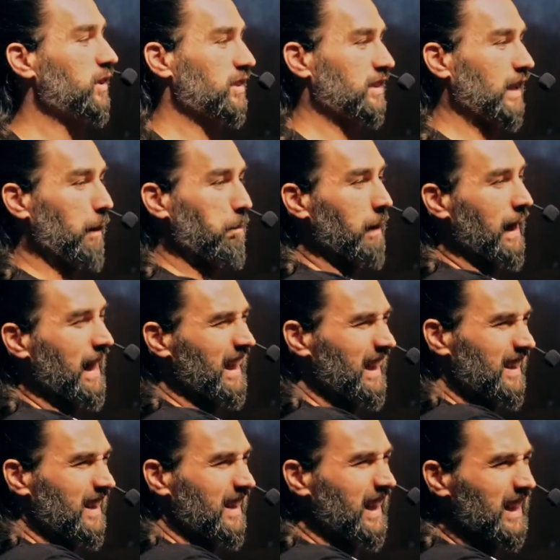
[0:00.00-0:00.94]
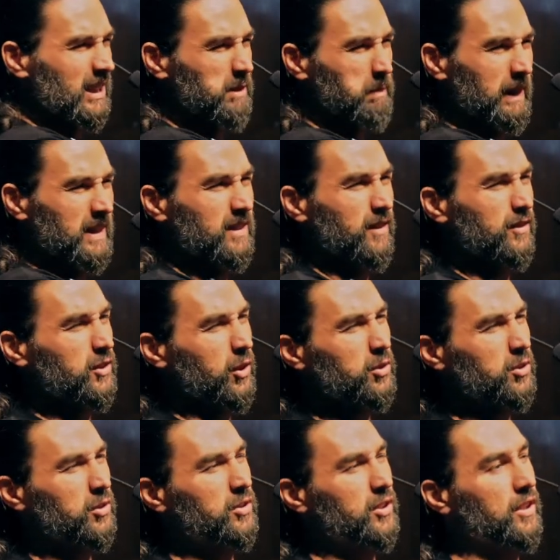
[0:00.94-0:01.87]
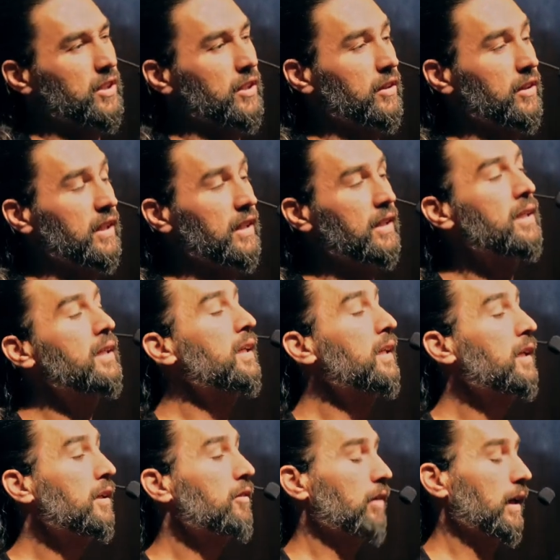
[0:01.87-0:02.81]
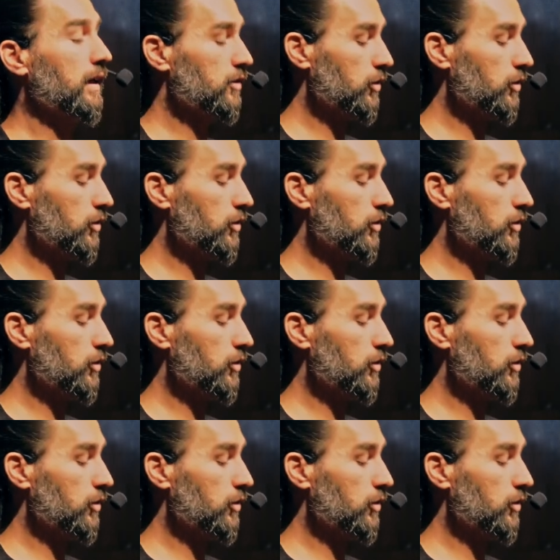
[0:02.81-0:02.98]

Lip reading: stop paying into that expensive social security, right?